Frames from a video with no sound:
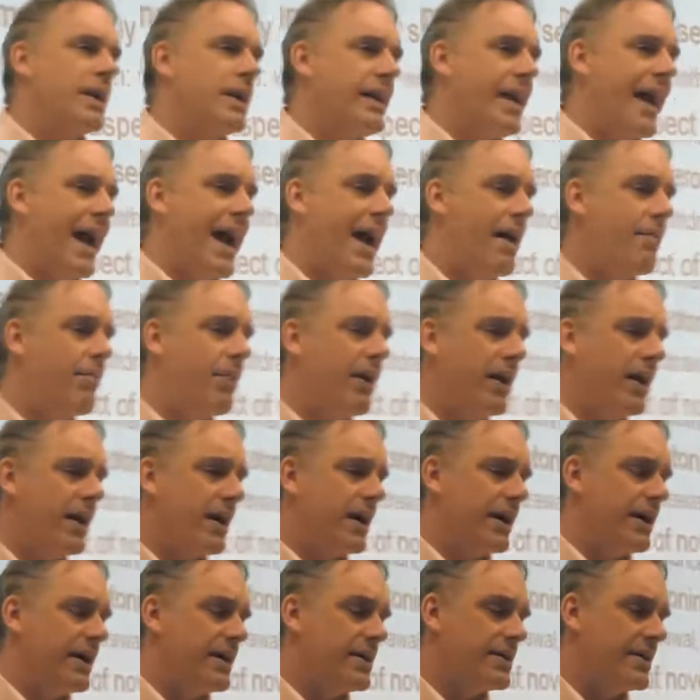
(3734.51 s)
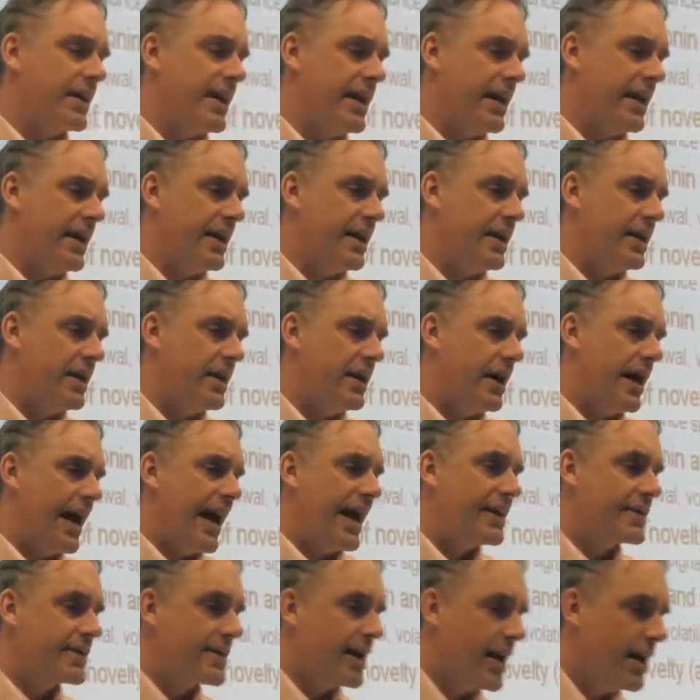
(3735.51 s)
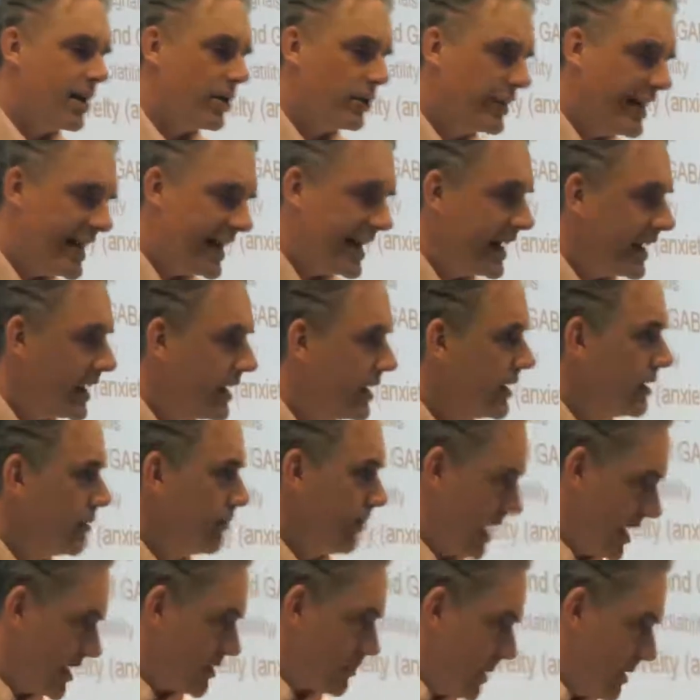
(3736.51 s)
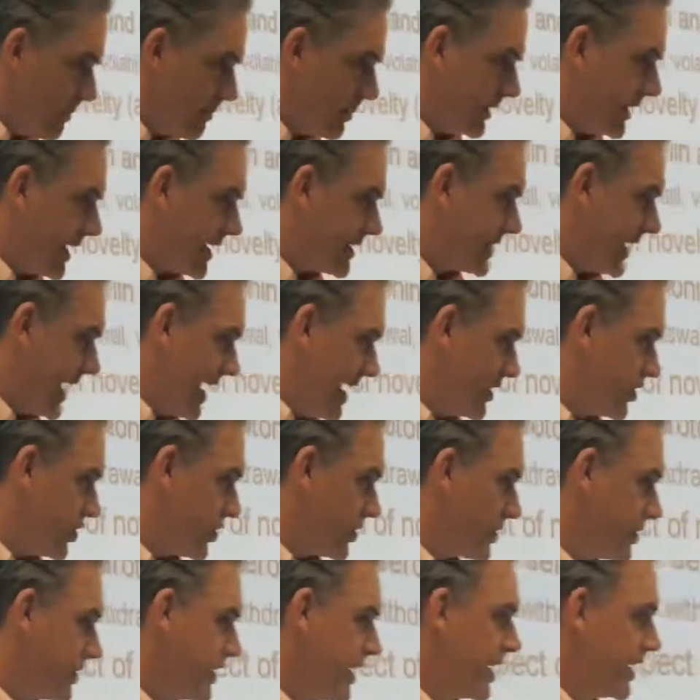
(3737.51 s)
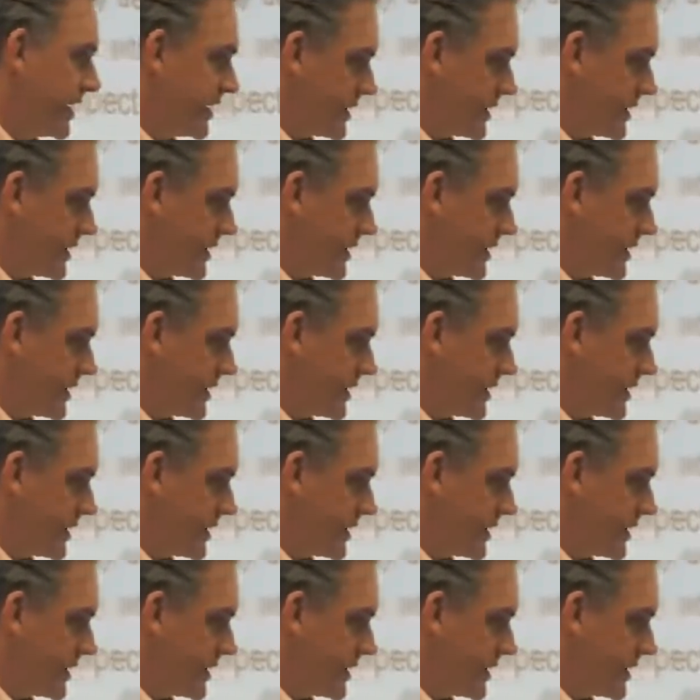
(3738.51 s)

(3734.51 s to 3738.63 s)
GABA is an anxiolytic. It makes people less anxious.